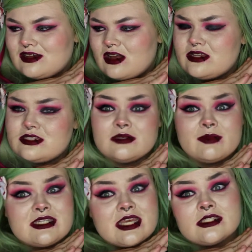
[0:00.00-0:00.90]
honestly,
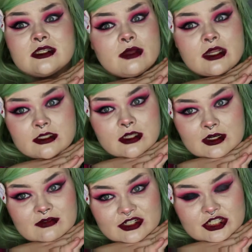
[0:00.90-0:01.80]
my taste in men has
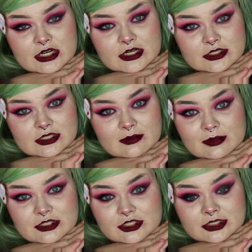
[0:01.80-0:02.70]
not even changed that
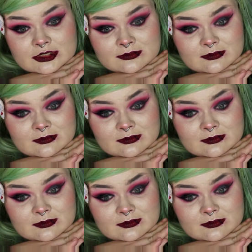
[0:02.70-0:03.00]
much.